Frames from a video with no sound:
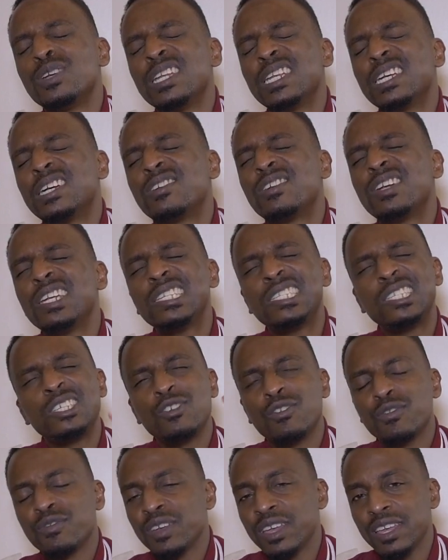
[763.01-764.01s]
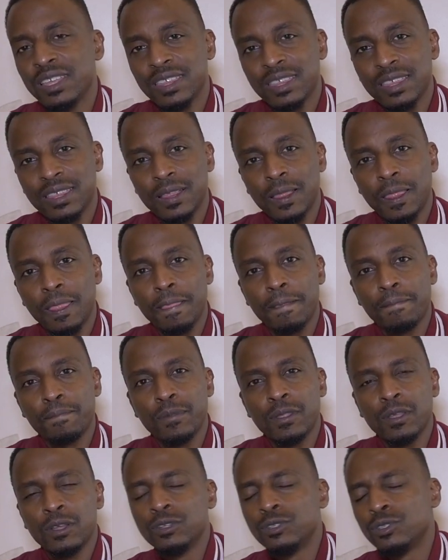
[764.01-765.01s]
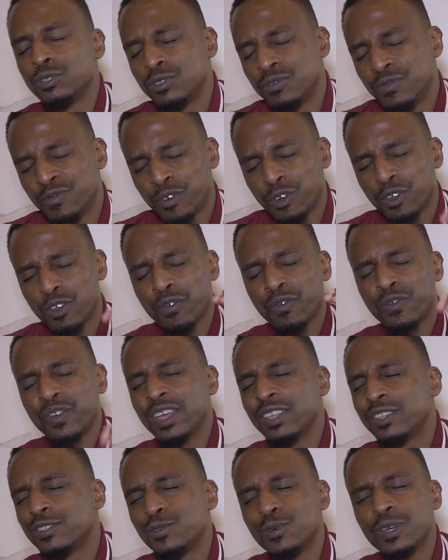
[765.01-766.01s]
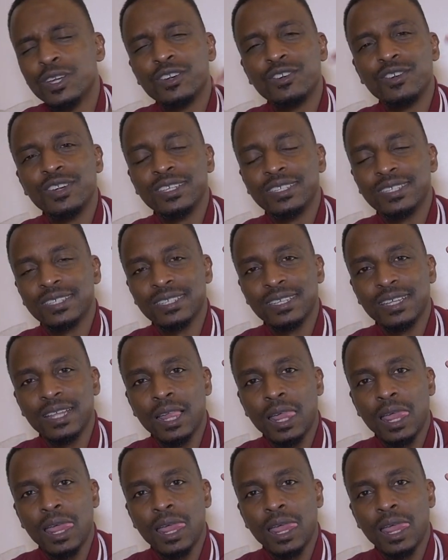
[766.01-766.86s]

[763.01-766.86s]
increase your faith, for your faith to increase.